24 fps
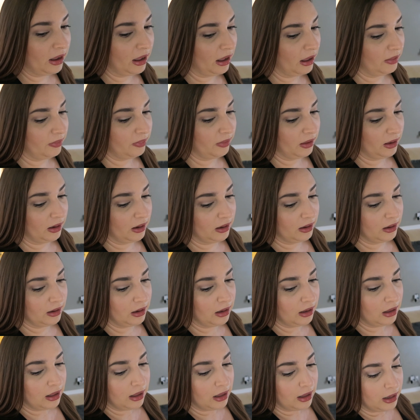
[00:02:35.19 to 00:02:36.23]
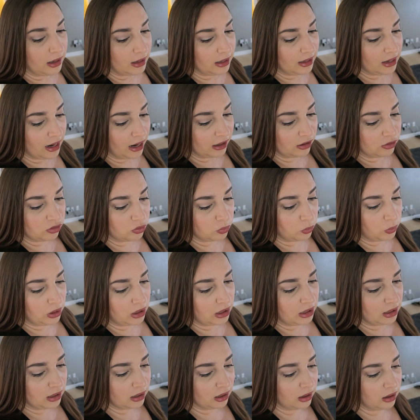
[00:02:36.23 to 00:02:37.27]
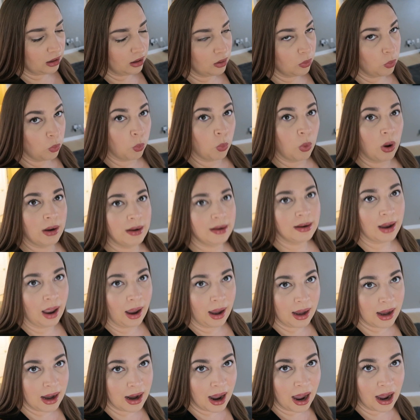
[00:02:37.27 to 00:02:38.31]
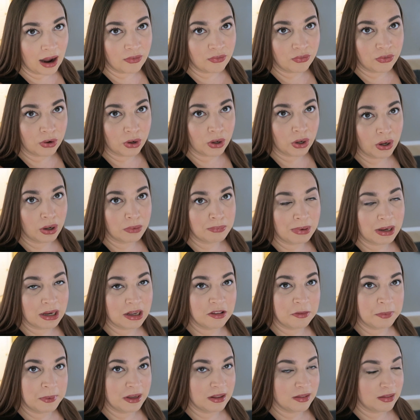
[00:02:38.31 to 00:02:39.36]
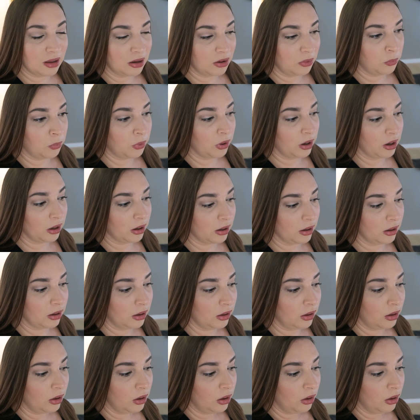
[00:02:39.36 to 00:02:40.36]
And then next week, one night after my husband gets out of work,